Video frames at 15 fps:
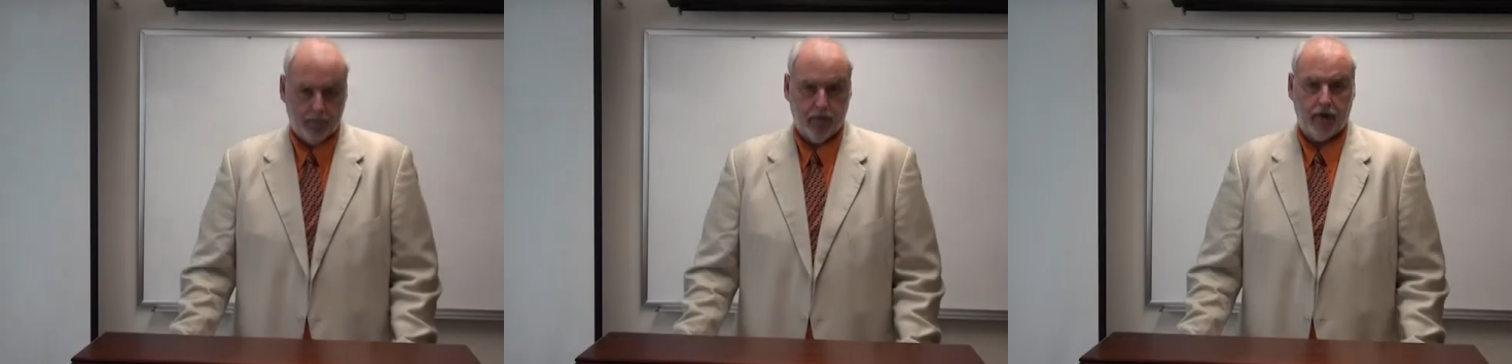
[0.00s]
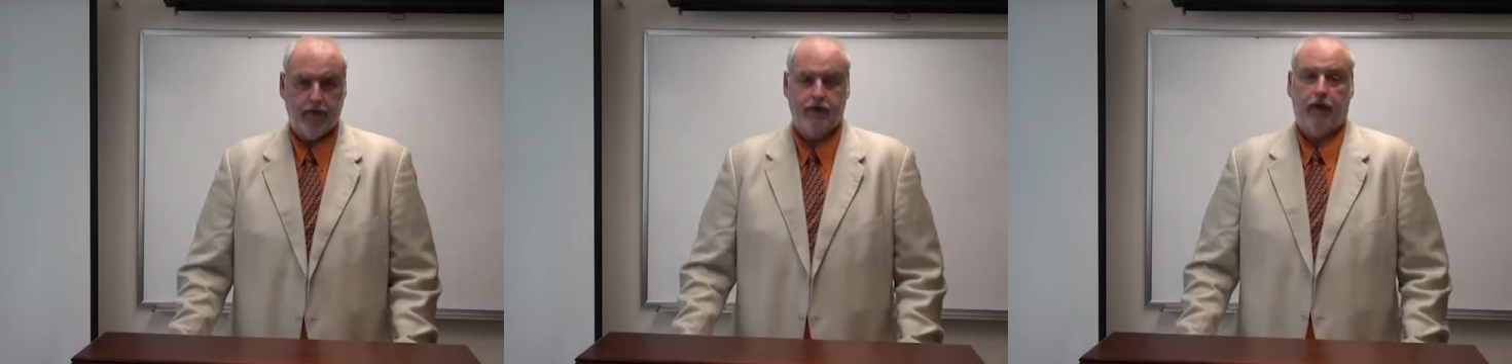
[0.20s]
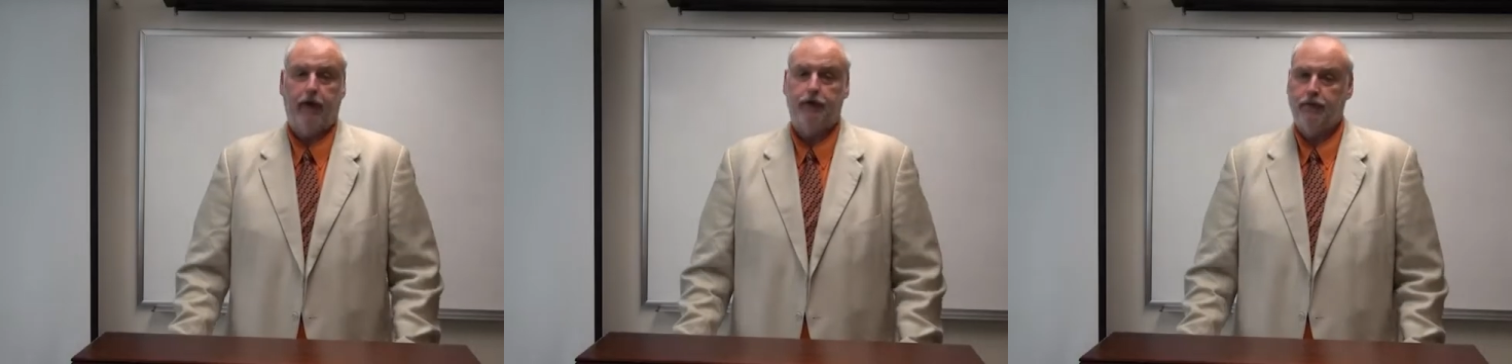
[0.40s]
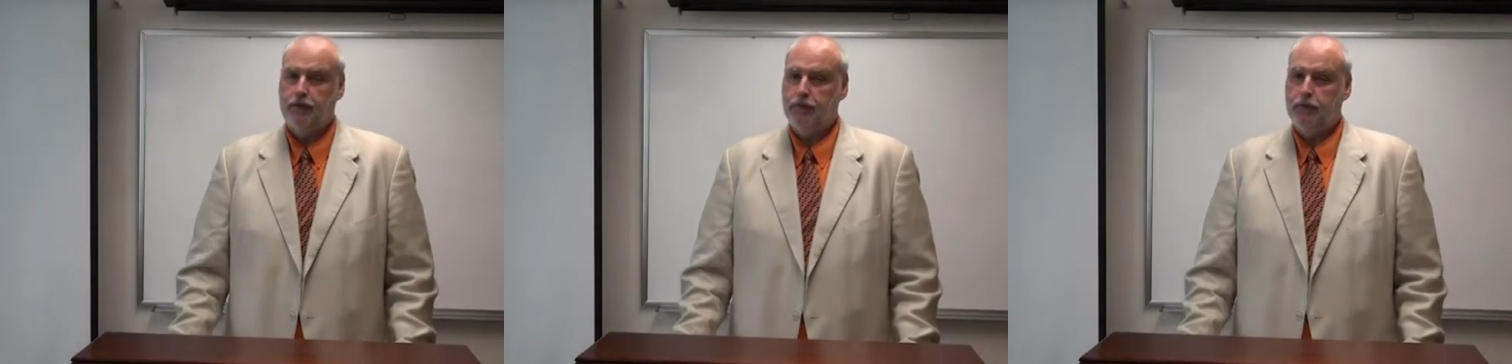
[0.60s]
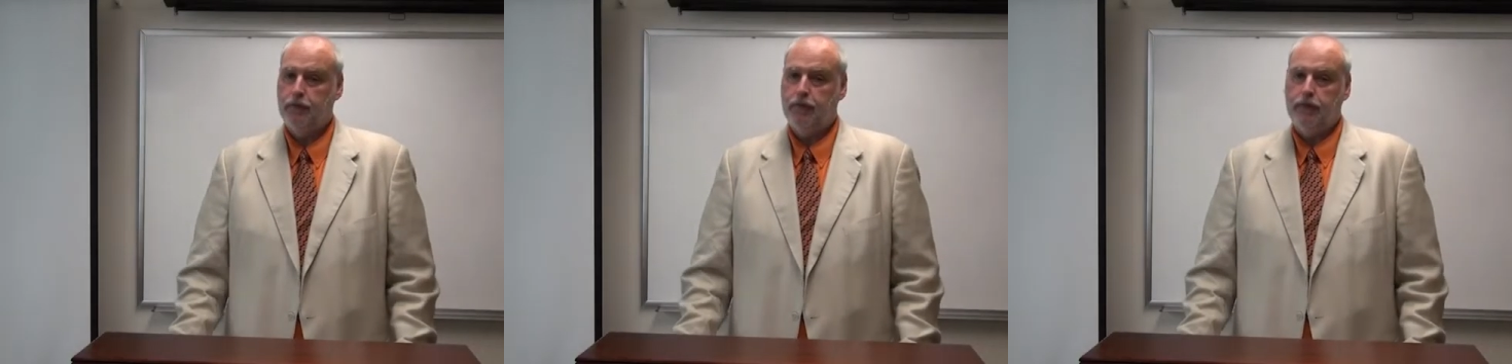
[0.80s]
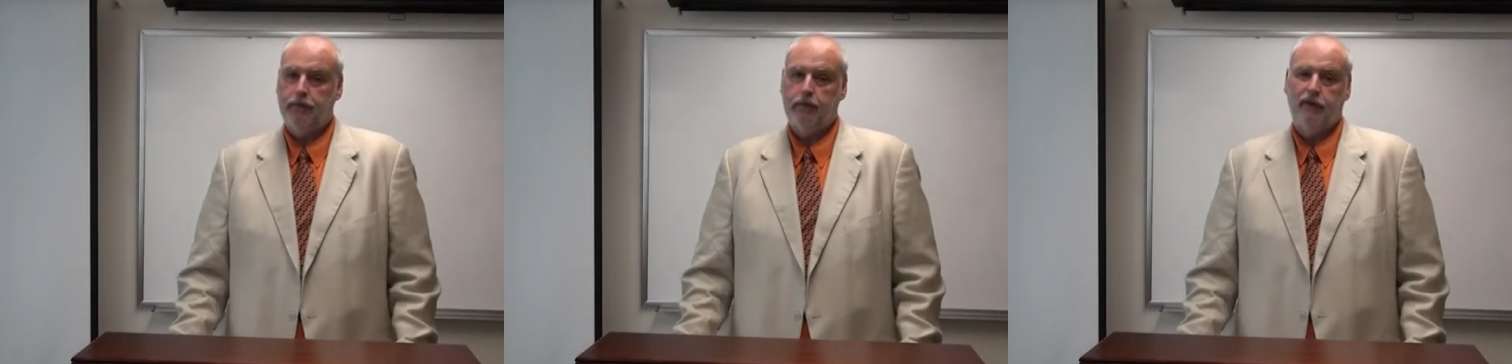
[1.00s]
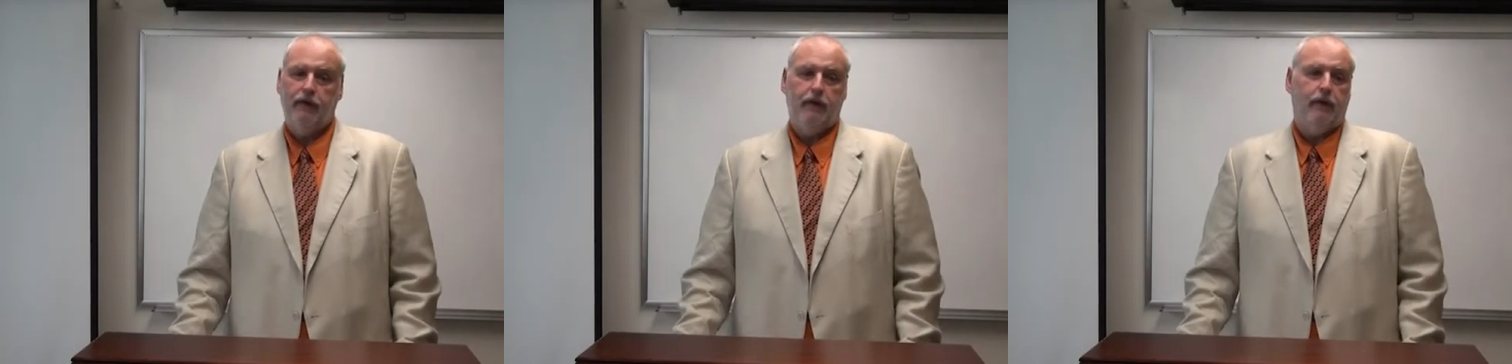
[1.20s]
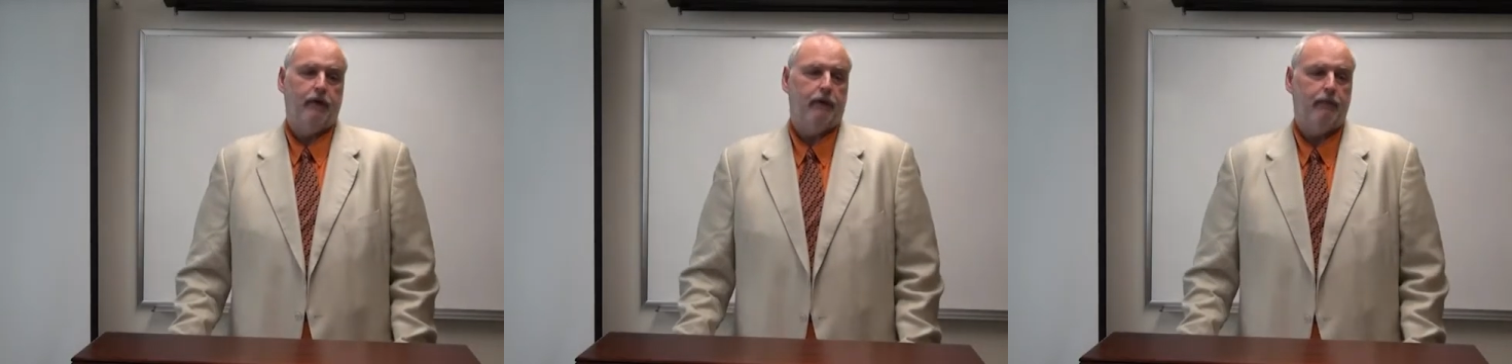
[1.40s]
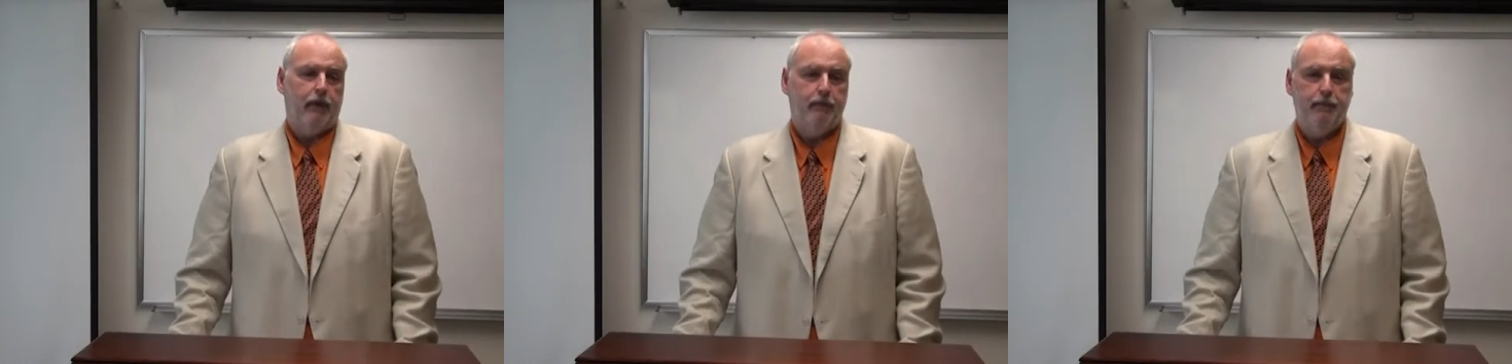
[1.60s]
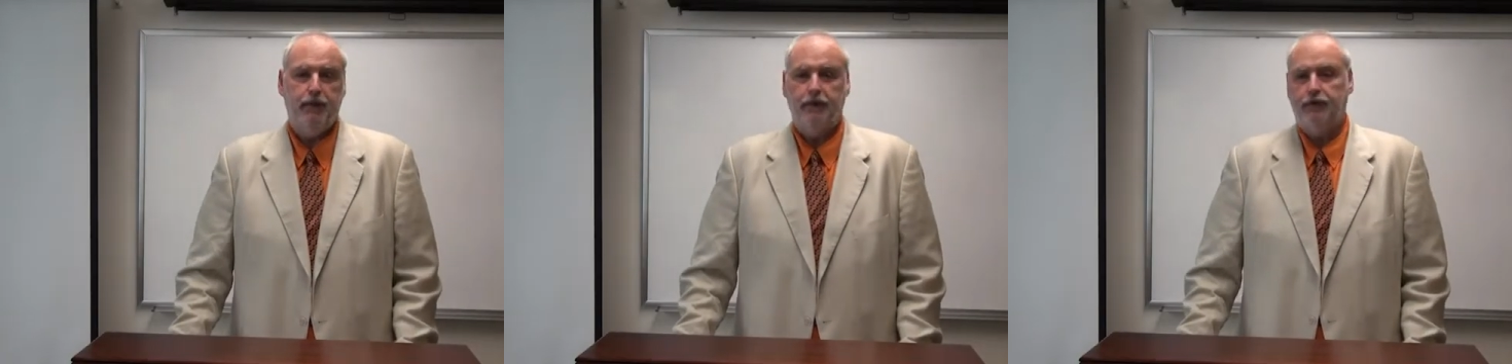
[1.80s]
At the high school level,
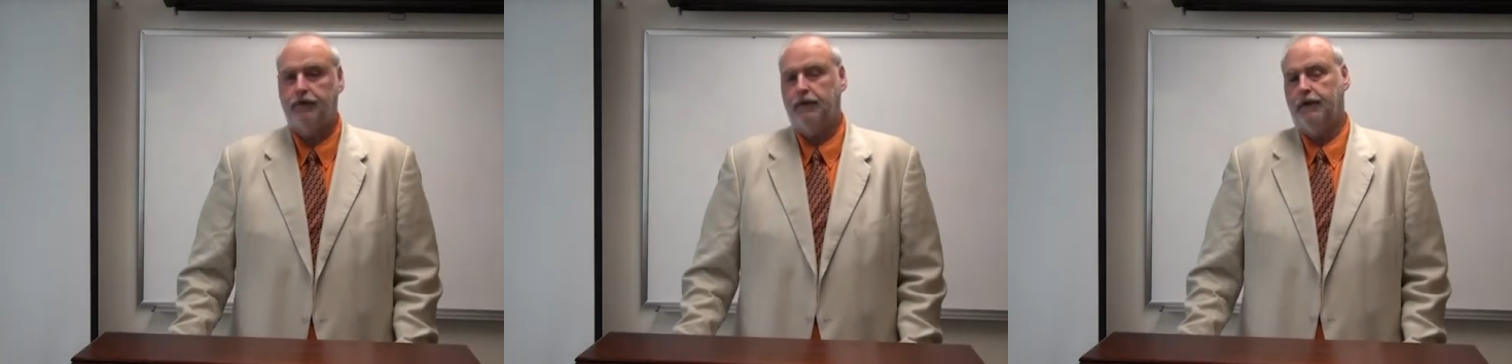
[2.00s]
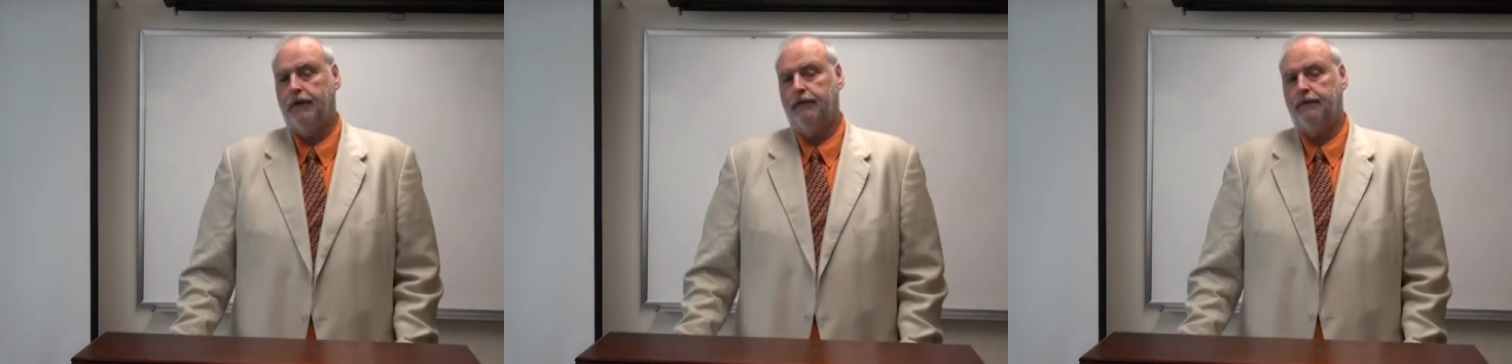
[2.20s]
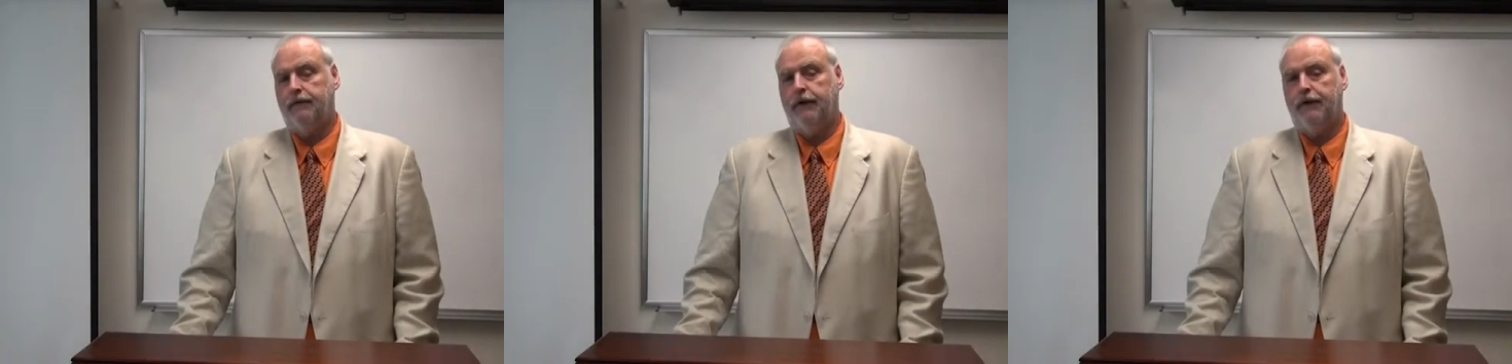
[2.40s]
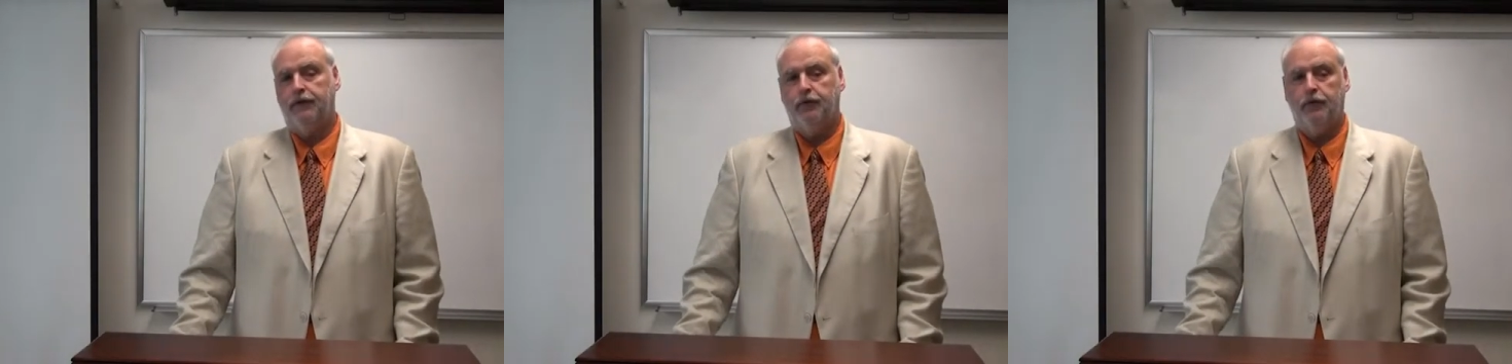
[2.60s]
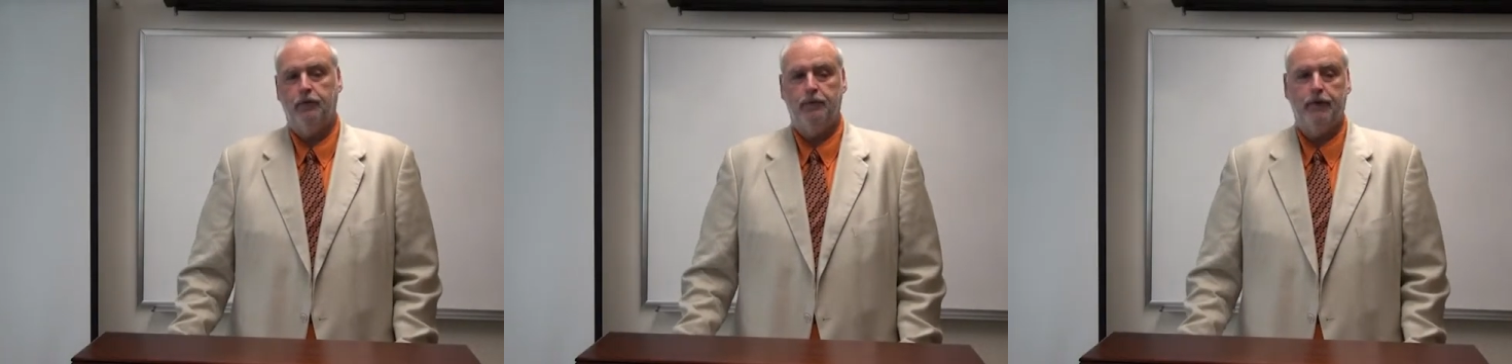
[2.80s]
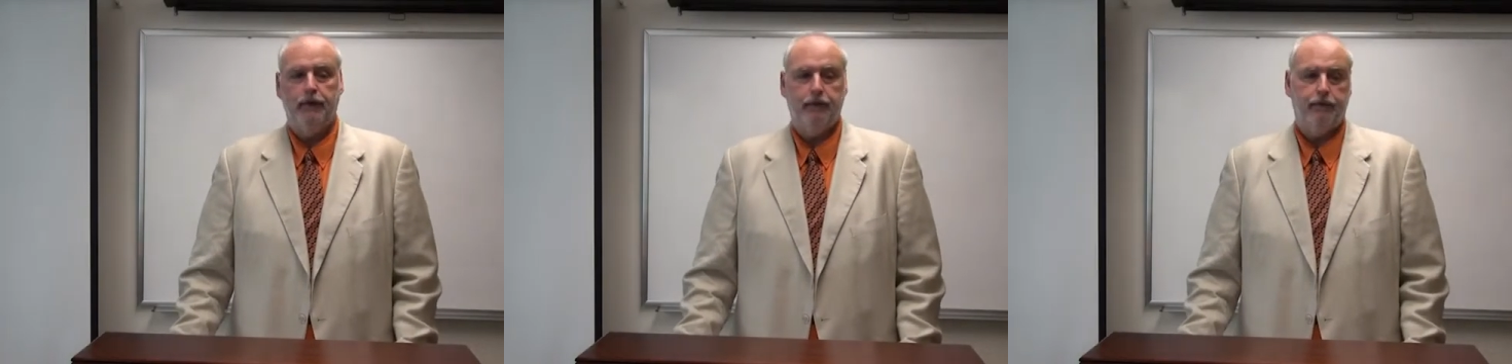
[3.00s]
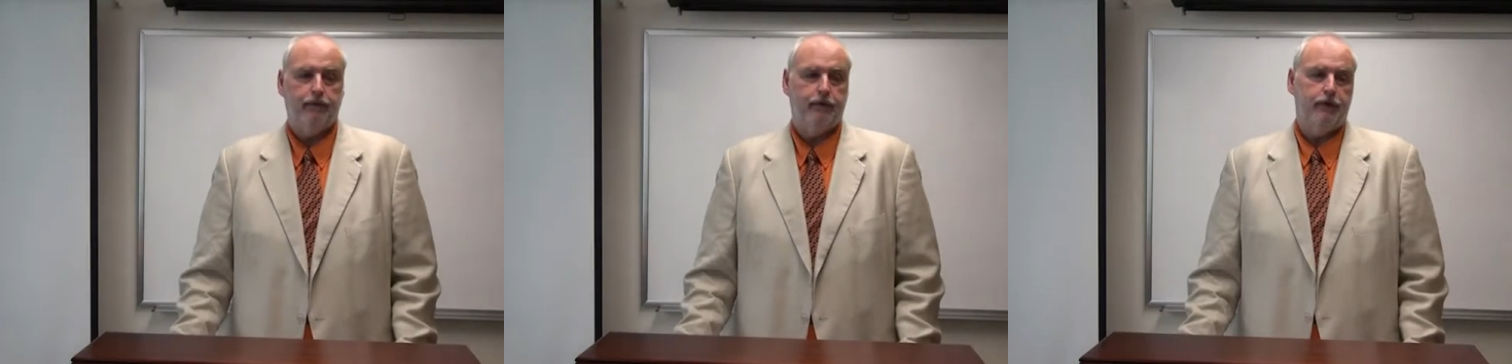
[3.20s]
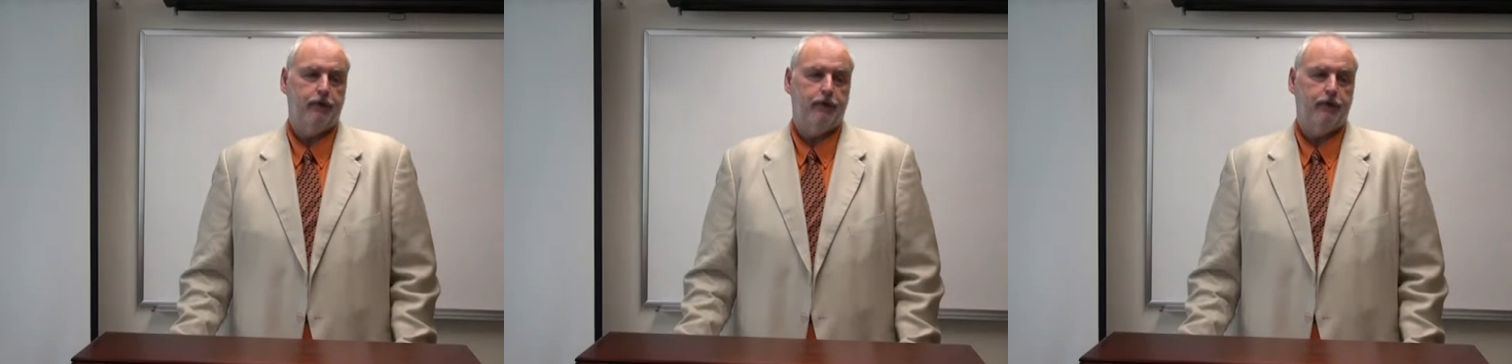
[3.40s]
my best advice would be for